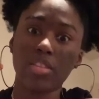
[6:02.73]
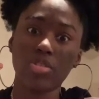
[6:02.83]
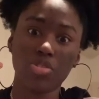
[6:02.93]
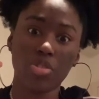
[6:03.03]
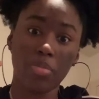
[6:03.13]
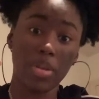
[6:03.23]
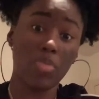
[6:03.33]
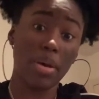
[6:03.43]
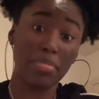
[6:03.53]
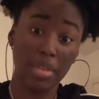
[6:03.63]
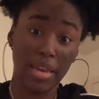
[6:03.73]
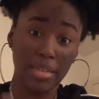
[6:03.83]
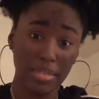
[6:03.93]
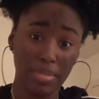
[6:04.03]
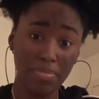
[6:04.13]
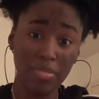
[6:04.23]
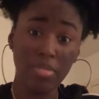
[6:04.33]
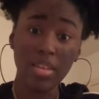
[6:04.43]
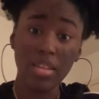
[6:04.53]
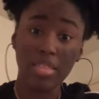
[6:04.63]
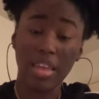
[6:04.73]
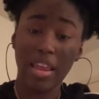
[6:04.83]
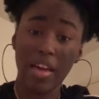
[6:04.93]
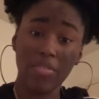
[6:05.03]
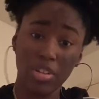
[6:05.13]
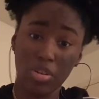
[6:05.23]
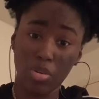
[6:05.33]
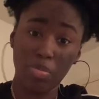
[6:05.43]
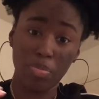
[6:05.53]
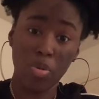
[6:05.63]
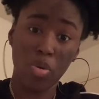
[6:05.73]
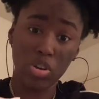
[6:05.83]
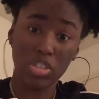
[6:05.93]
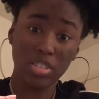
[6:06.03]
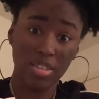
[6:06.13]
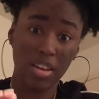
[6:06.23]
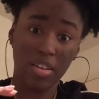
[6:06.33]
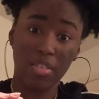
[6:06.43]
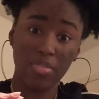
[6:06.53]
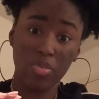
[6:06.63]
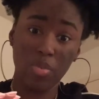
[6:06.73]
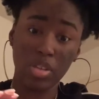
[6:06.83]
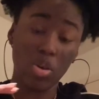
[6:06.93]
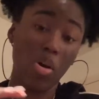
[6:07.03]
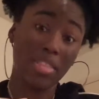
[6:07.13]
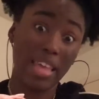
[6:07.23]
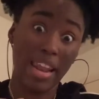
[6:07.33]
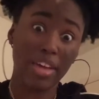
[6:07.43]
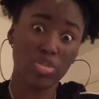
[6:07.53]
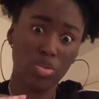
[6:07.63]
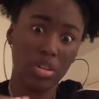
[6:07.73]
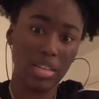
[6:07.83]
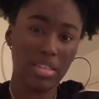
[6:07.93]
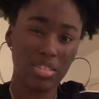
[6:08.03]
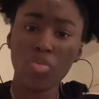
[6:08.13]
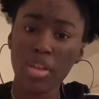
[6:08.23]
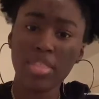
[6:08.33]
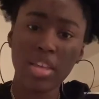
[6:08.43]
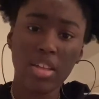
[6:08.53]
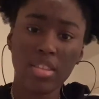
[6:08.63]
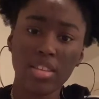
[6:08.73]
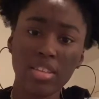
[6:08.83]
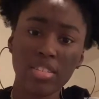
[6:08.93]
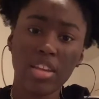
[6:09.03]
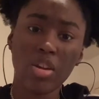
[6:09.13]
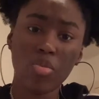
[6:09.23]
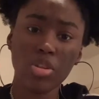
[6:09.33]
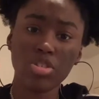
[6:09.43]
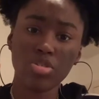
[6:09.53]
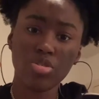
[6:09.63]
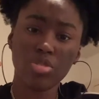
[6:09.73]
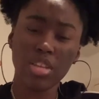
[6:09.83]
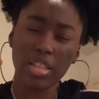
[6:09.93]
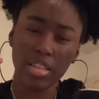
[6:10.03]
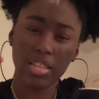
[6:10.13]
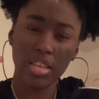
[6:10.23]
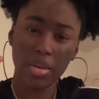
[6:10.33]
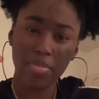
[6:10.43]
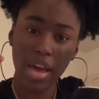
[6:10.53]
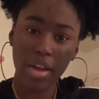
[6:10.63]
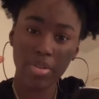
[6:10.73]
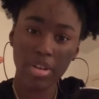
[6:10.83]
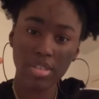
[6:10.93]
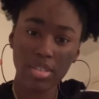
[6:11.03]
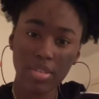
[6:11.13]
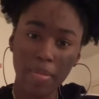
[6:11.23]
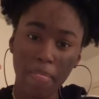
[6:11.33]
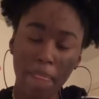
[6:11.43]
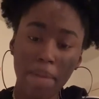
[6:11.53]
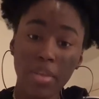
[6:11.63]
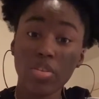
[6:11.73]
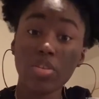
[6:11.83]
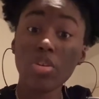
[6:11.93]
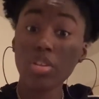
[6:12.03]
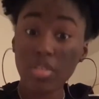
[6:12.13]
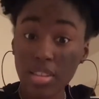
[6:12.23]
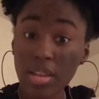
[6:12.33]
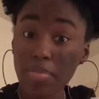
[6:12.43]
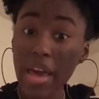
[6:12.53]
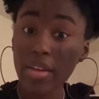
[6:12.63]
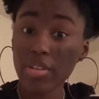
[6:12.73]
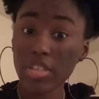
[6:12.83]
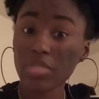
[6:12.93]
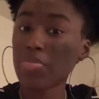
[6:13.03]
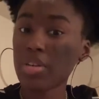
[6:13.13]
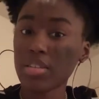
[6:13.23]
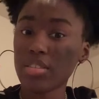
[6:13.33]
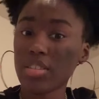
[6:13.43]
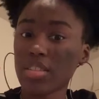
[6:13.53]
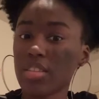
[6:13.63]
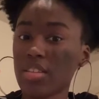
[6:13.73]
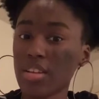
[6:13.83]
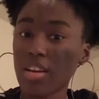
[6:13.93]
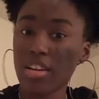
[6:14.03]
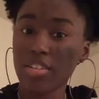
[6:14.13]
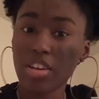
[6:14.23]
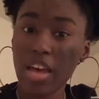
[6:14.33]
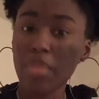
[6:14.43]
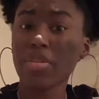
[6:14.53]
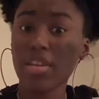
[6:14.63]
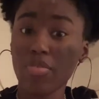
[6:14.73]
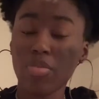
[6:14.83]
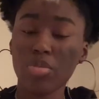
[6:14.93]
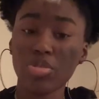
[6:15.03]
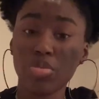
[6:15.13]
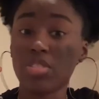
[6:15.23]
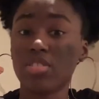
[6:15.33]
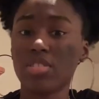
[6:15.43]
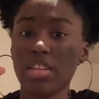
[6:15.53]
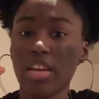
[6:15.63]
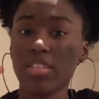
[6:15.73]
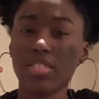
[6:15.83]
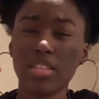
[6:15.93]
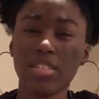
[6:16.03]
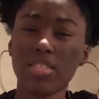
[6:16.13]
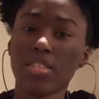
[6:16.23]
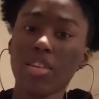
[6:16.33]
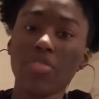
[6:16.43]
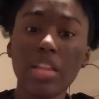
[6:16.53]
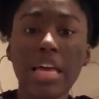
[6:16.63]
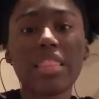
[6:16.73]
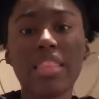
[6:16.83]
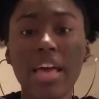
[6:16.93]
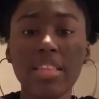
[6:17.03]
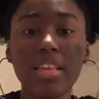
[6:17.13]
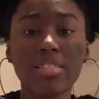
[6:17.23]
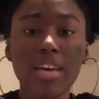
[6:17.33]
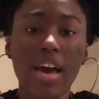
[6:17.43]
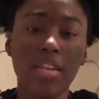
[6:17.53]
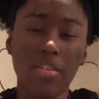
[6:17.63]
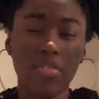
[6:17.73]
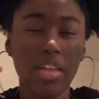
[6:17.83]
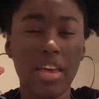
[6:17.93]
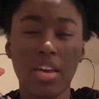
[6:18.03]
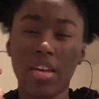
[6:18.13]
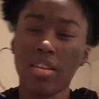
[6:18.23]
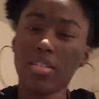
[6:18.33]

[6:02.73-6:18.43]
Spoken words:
there's so many websites that have little portions of what's on that actual list. So one thing on the list, they don't want you using lithium batteries. So you can send batteries, but you got to be careful which ones you send. See, it's stuff like that that's kind of like a